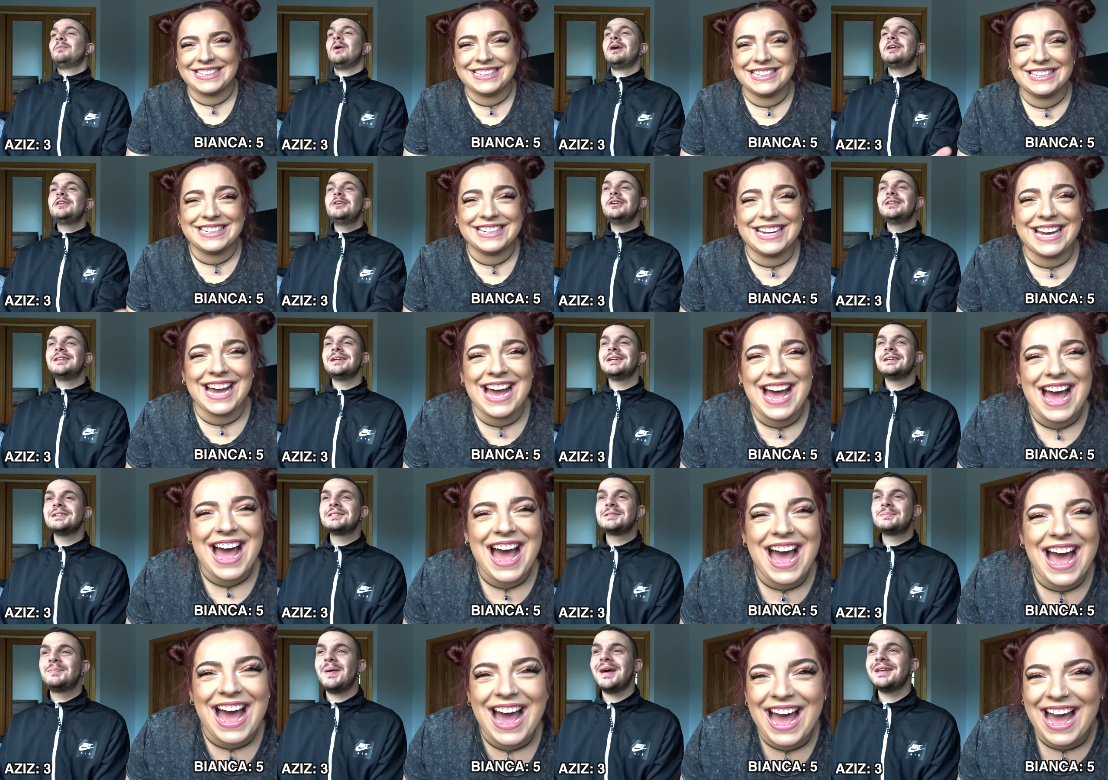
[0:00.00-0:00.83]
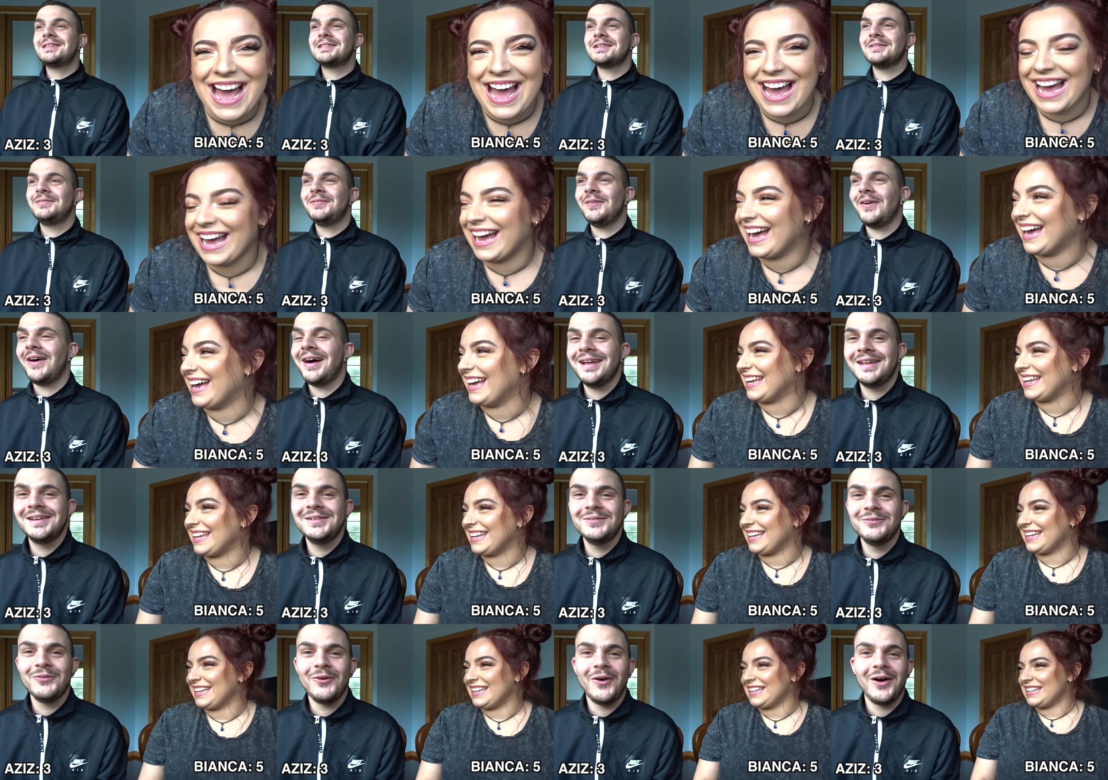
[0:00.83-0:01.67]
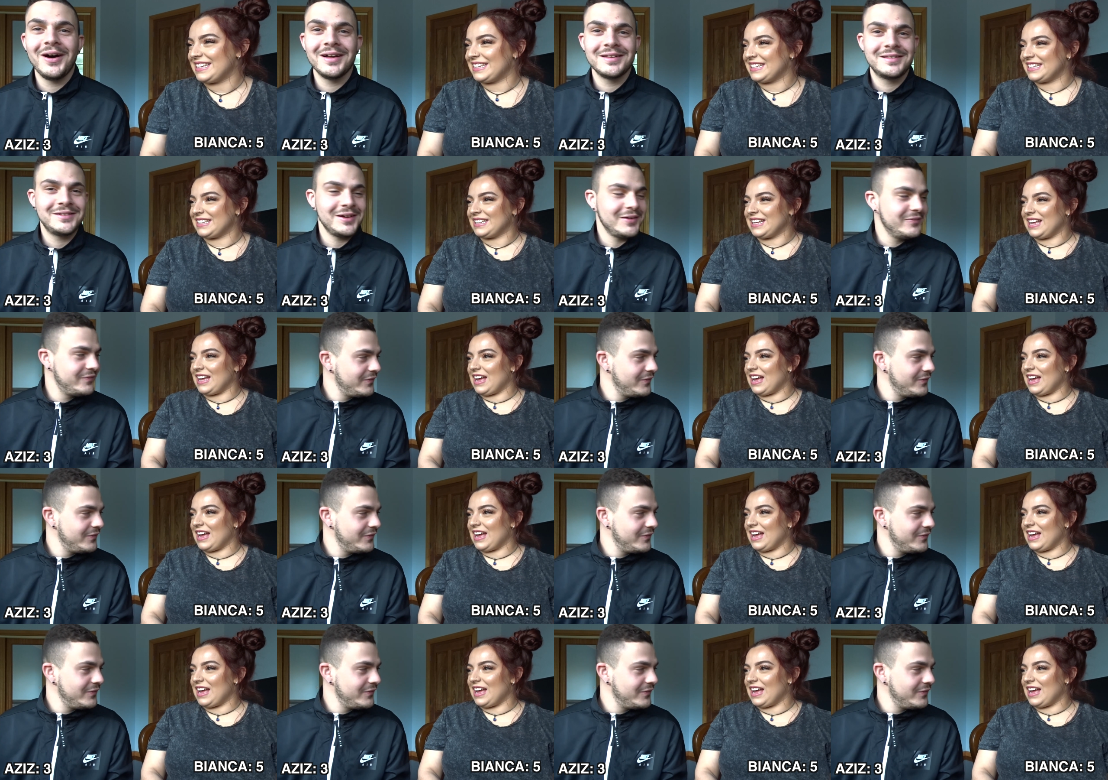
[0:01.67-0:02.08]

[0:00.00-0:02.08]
Speaker 1: but you didn't specify in what. I